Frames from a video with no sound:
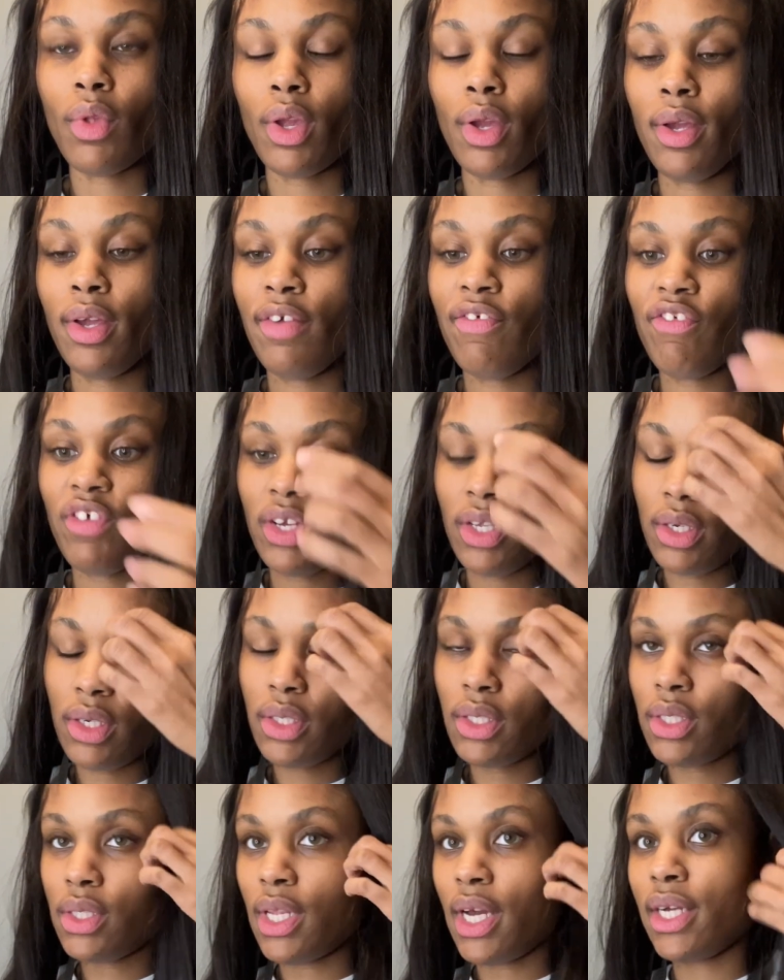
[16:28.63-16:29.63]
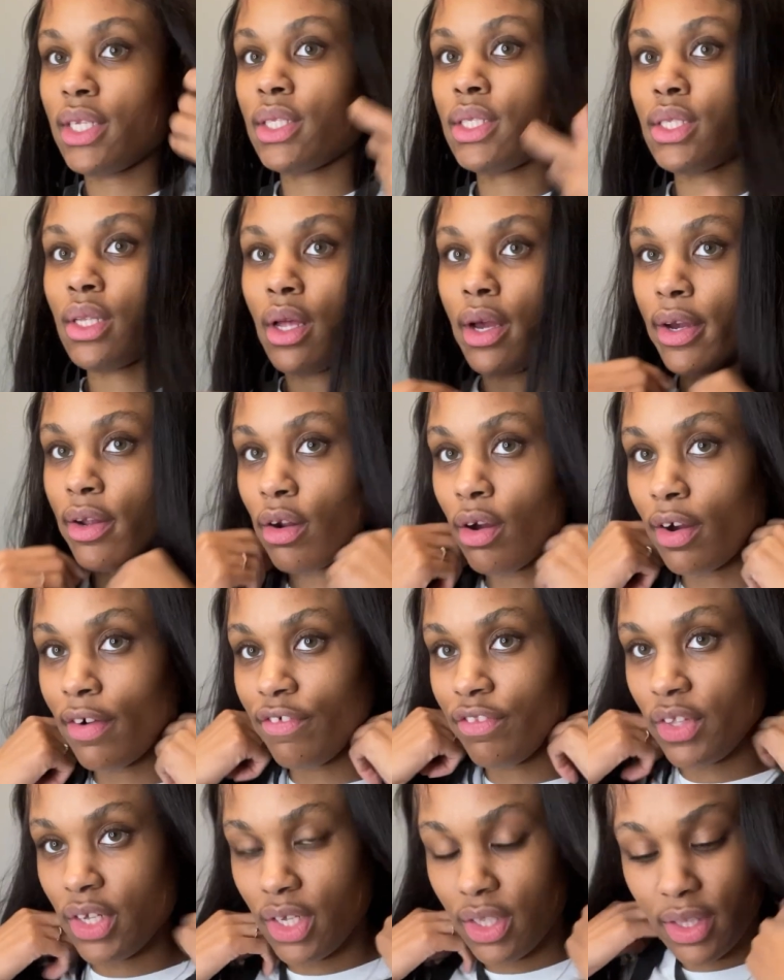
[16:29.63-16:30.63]
If it does not slide off,
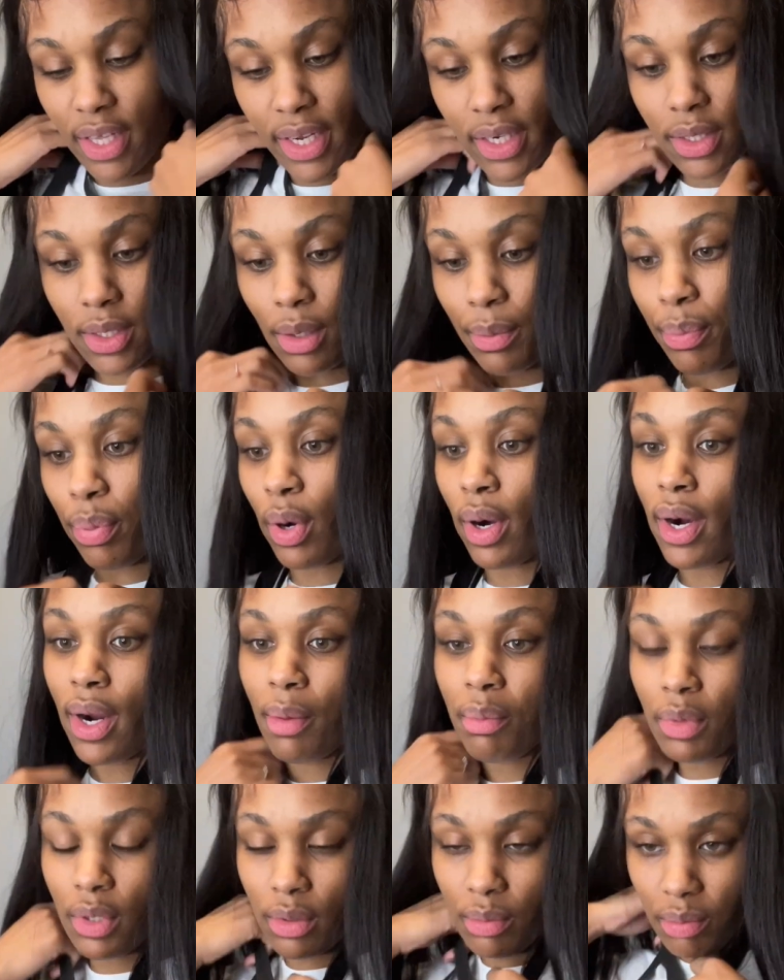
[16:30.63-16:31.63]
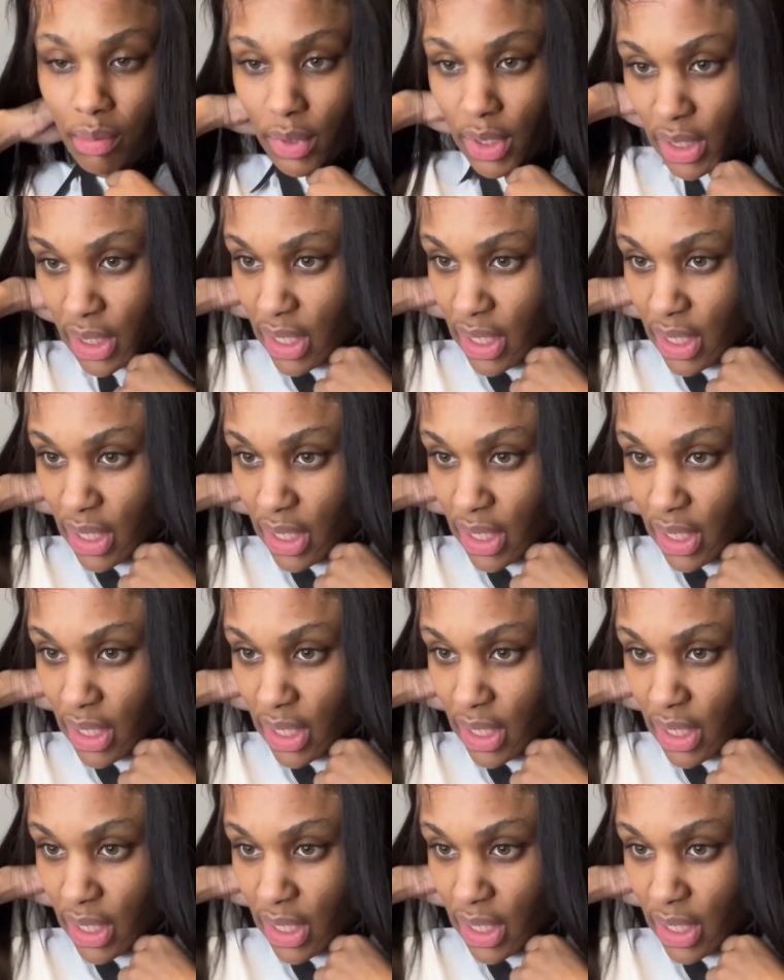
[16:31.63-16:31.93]
then that is a problem.